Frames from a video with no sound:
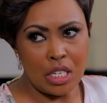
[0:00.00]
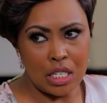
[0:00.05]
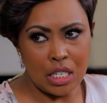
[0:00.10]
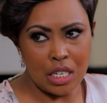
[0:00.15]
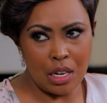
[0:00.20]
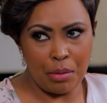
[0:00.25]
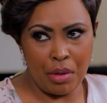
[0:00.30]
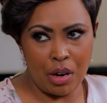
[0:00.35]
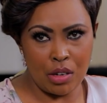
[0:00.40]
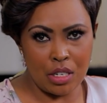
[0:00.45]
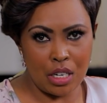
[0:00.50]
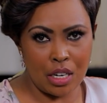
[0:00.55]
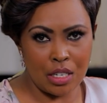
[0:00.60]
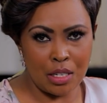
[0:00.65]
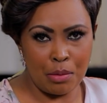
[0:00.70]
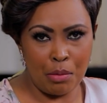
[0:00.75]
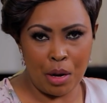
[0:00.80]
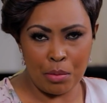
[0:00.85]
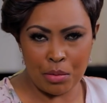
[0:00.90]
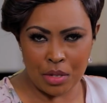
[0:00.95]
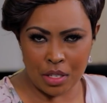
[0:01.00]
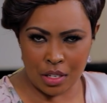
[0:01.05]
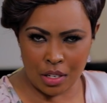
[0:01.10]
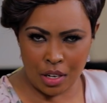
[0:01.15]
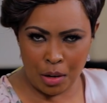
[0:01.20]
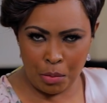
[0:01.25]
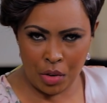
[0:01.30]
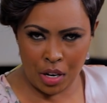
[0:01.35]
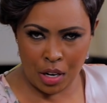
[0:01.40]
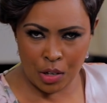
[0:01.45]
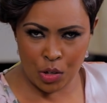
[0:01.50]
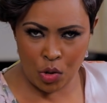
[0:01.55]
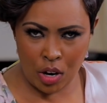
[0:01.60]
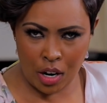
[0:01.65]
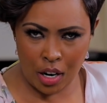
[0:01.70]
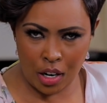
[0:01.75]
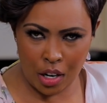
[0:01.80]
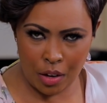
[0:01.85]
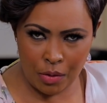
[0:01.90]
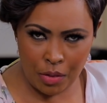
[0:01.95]
is it about us moms, na
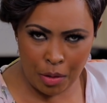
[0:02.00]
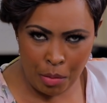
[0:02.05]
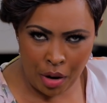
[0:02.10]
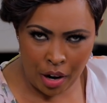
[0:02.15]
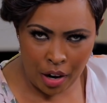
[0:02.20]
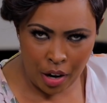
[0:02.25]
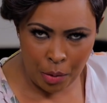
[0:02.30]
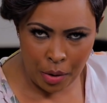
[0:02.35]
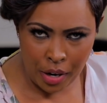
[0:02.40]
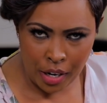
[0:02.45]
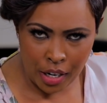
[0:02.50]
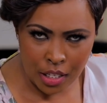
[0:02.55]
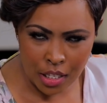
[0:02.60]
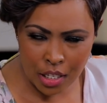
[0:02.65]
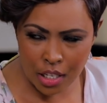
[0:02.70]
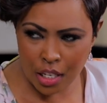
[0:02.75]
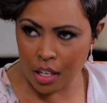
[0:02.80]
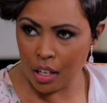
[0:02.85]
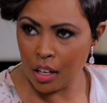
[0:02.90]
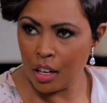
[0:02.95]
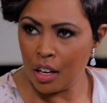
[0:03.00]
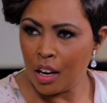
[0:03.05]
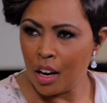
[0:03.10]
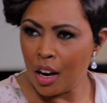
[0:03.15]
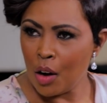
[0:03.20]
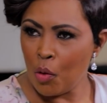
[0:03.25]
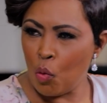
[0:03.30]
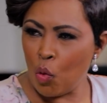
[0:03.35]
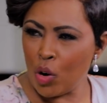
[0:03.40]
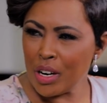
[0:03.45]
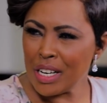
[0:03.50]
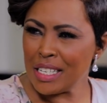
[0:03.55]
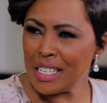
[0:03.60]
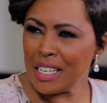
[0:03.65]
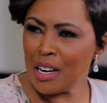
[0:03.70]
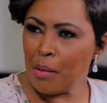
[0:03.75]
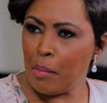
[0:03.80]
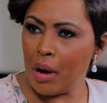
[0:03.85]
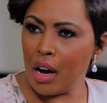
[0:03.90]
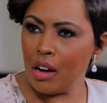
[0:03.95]
munatuangalia vibaya, we can see? What is
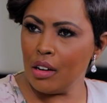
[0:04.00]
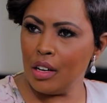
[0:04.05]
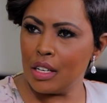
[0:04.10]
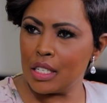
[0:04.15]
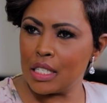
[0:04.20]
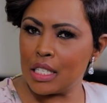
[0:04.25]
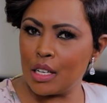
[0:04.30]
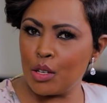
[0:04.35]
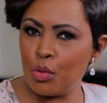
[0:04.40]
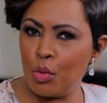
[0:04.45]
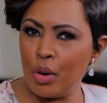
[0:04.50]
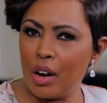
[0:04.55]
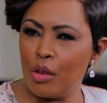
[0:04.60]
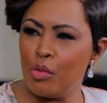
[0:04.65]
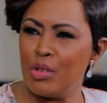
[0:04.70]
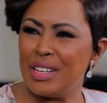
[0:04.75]
it about us that we are